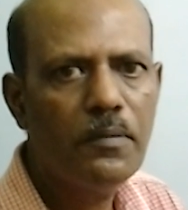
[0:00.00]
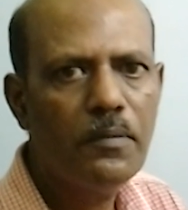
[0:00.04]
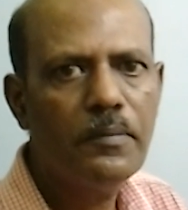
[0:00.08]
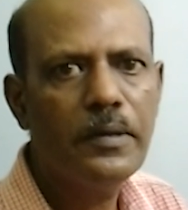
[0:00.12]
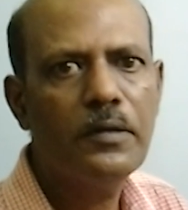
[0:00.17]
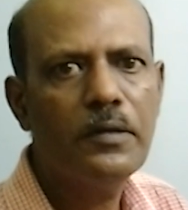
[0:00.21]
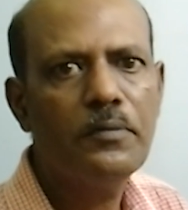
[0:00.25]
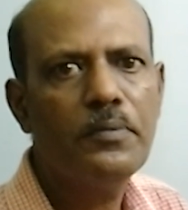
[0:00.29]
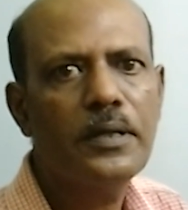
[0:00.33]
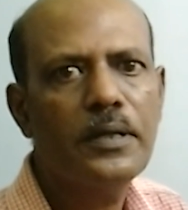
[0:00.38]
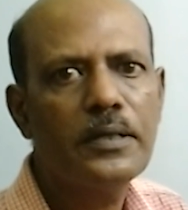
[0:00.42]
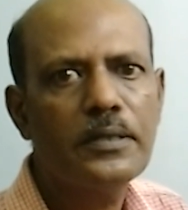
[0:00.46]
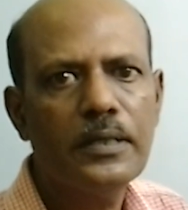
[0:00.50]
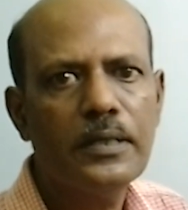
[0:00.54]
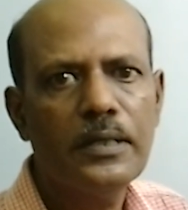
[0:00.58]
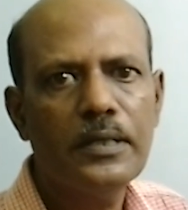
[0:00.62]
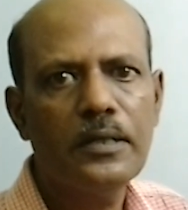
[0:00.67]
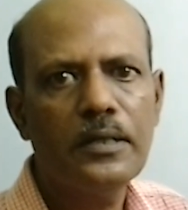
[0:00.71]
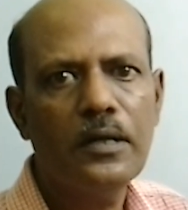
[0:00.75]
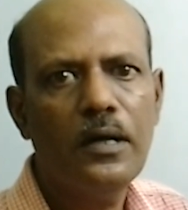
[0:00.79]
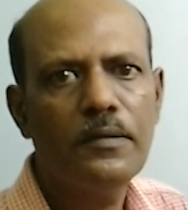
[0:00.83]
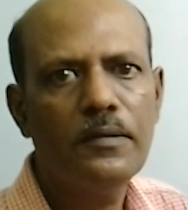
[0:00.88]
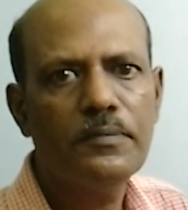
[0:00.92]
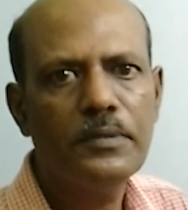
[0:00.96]
for
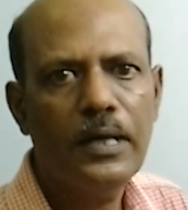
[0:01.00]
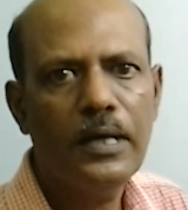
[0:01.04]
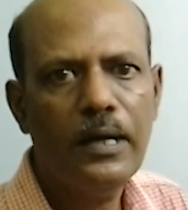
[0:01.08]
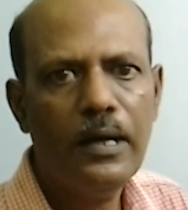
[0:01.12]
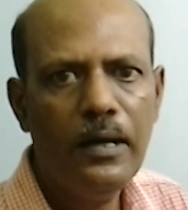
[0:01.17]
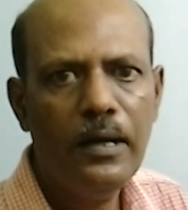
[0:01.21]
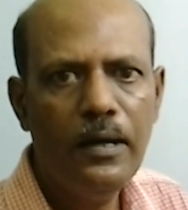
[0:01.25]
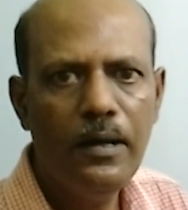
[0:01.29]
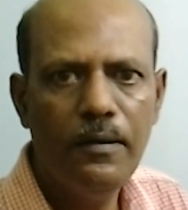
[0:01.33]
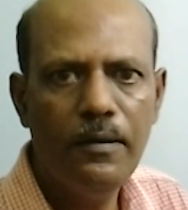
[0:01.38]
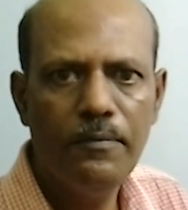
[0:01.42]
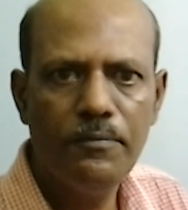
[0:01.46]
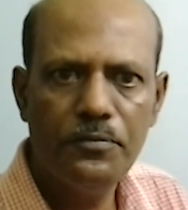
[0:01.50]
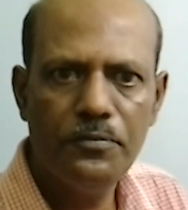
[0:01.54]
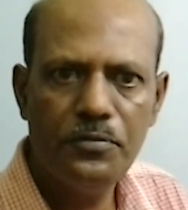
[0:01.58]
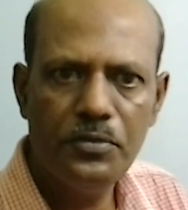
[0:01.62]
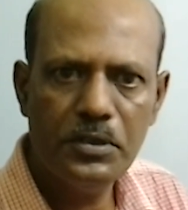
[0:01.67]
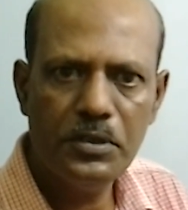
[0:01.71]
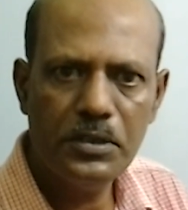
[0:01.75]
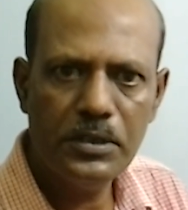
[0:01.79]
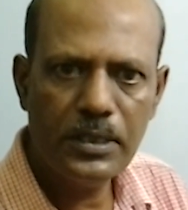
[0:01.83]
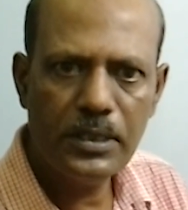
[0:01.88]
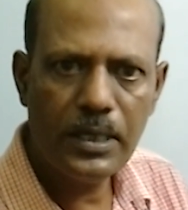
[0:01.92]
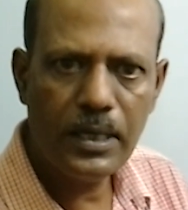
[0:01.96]
manufacturing of the
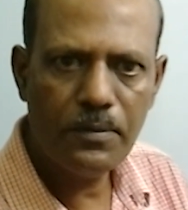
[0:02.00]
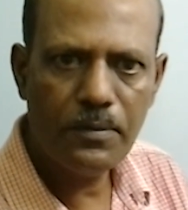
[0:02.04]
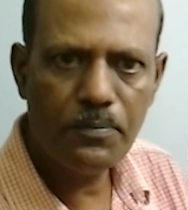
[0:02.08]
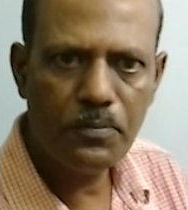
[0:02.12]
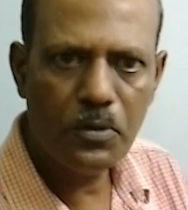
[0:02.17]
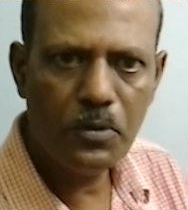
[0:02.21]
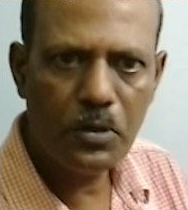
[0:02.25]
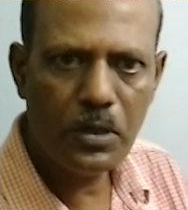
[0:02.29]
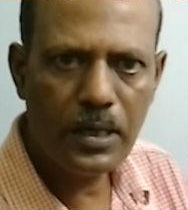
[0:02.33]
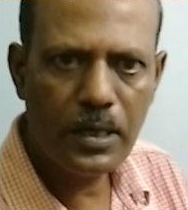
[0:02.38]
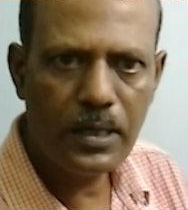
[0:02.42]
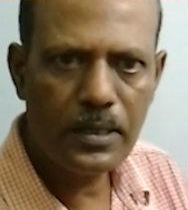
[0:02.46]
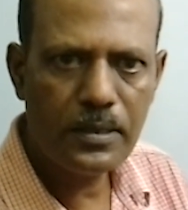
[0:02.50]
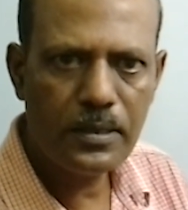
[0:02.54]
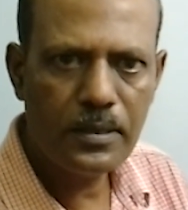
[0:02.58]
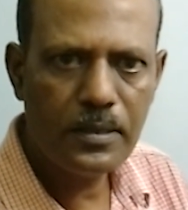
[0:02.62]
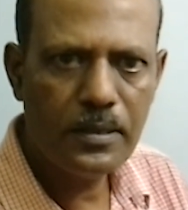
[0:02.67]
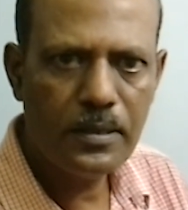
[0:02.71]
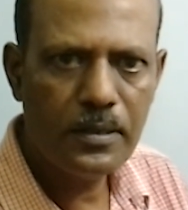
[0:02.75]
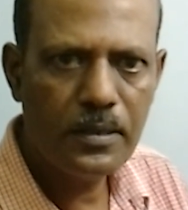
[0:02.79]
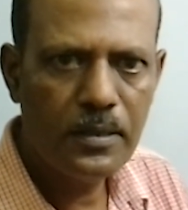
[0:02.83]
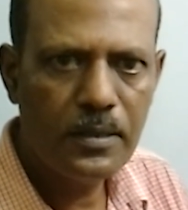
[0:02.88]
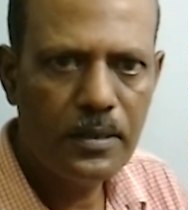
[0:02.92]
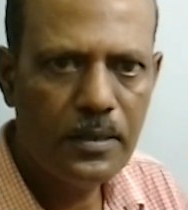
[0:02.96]
physical product,
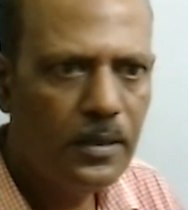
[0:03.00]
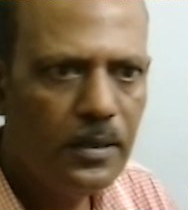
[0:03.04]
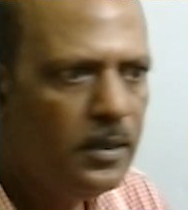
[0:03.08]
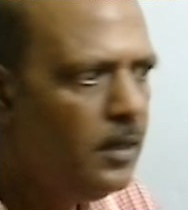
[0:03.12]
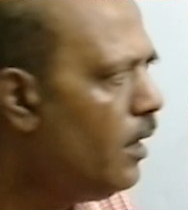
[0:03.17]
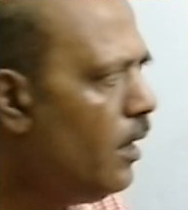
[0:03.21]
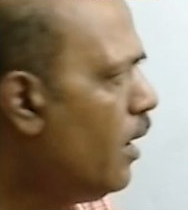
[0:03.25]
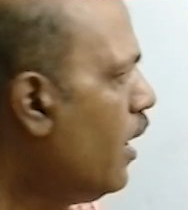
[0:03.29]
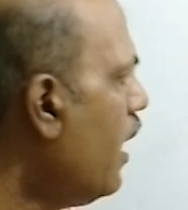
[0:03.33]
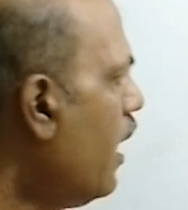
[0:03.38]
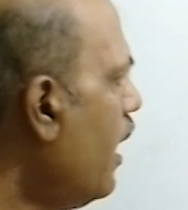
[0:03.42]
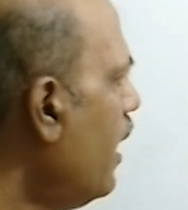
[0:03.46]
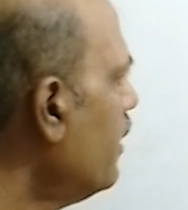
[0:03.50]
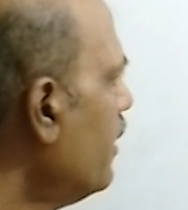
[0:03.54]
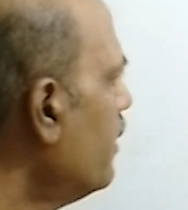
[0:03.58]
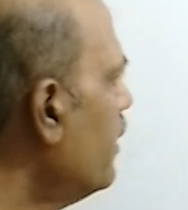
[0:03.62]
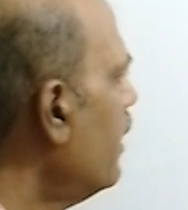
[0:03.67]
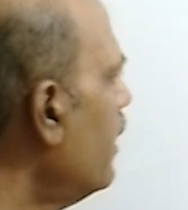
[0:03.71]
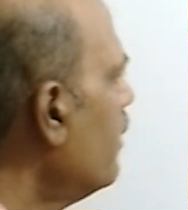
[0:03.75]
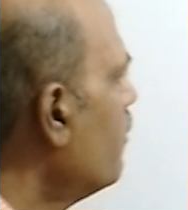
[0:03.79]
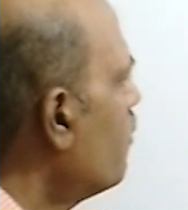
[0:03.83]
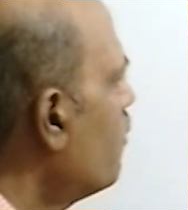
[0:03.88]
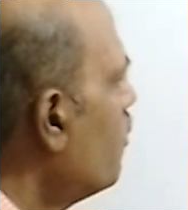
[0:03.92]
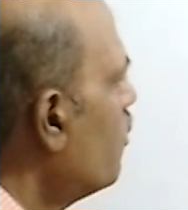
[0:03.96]

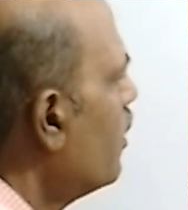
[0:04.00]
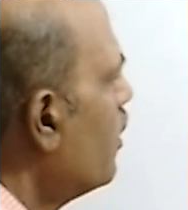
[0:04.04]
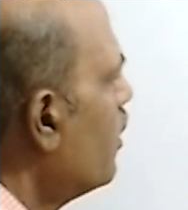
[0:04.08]
and that